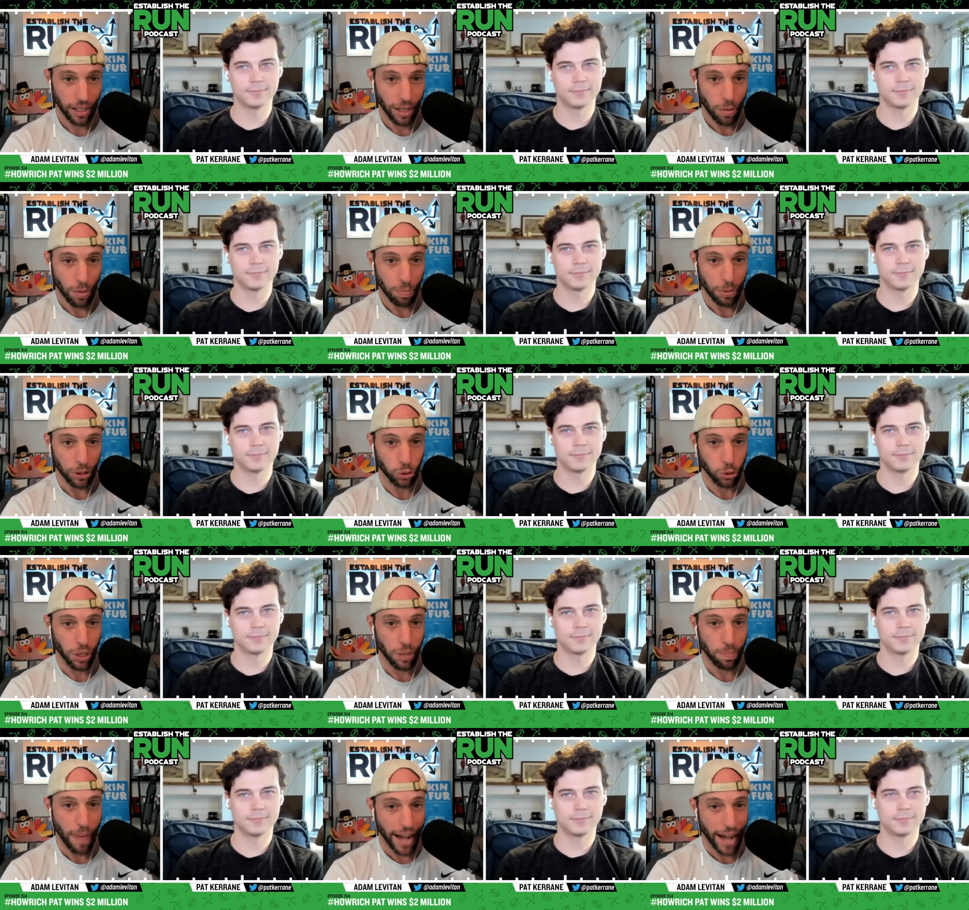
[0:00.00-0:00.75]

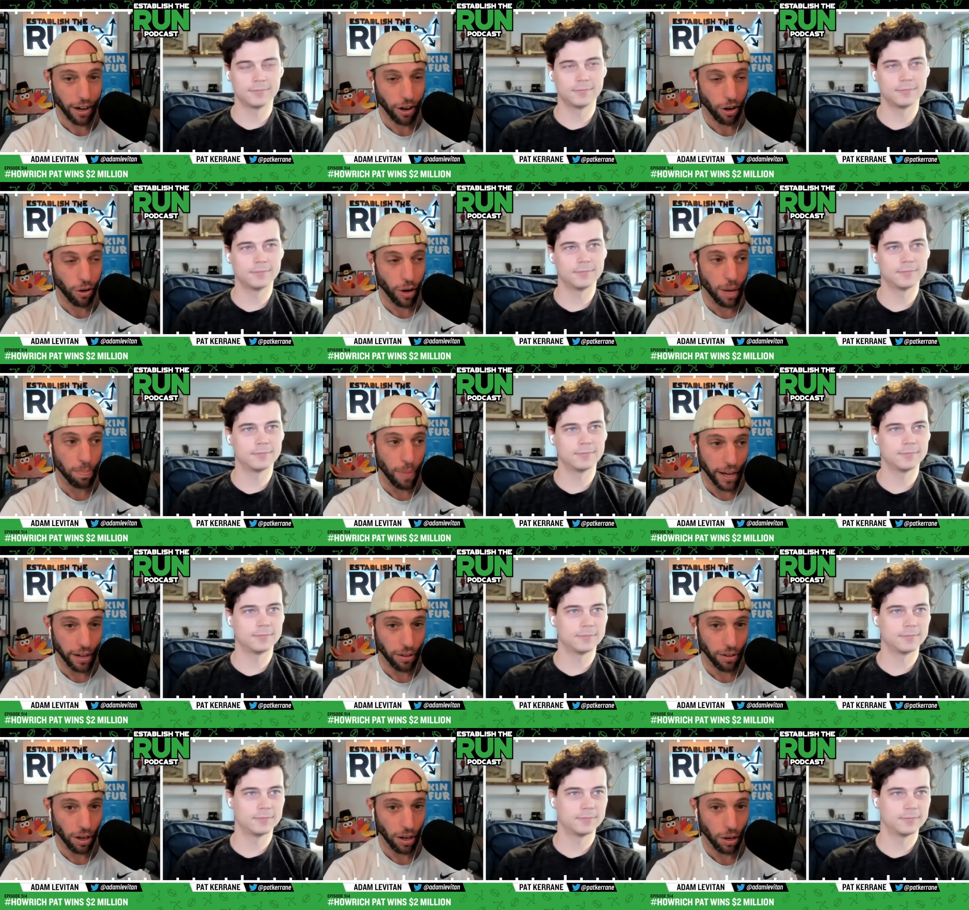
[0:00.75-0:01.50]
Speaker 1: between macro and
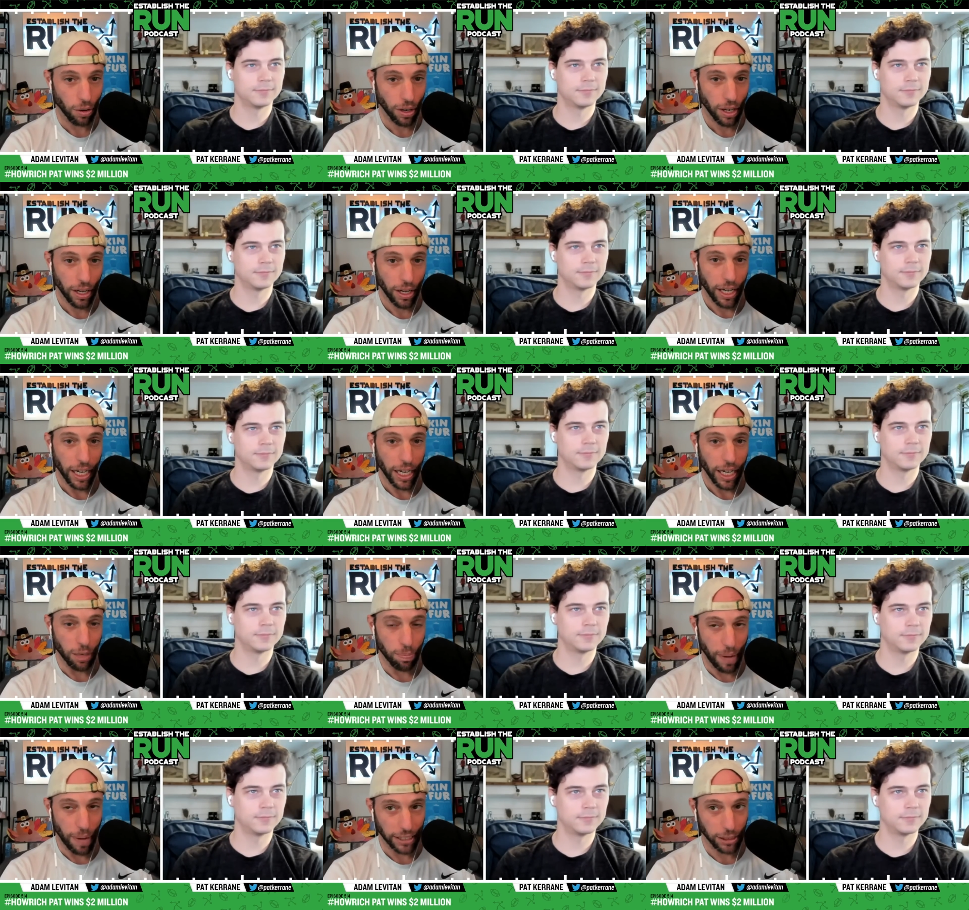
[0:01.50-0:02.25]
micro
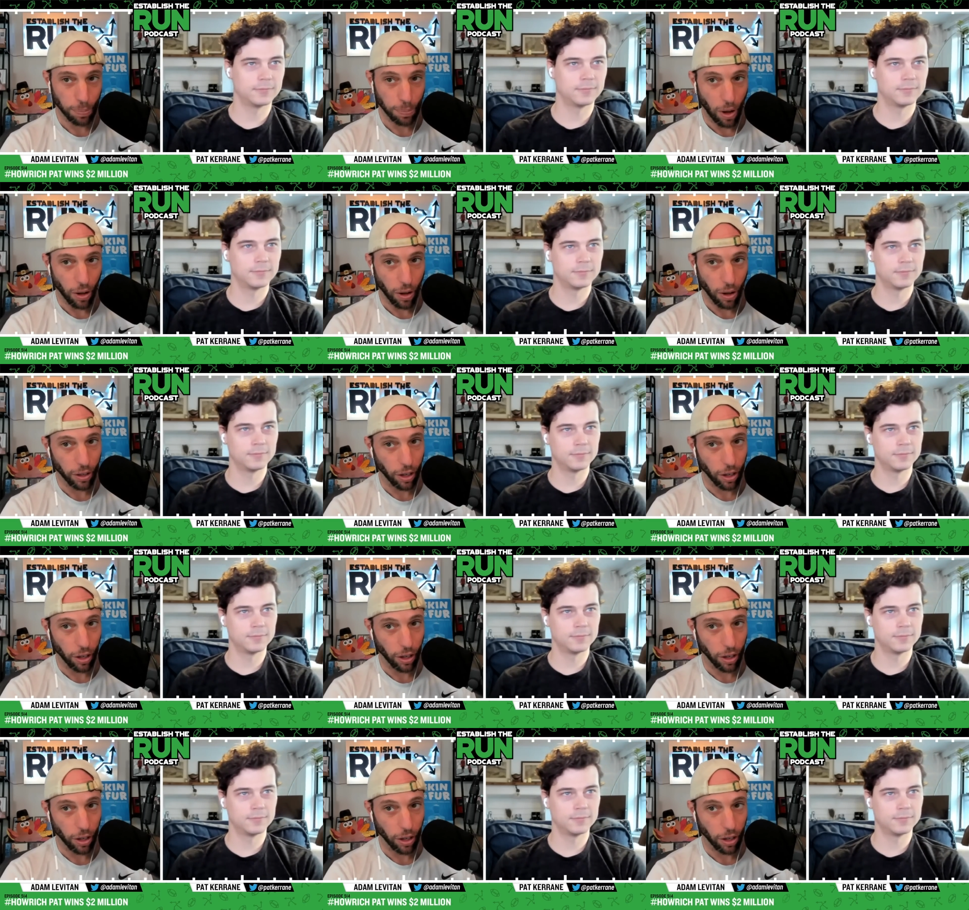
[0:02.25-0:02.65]
in best ball.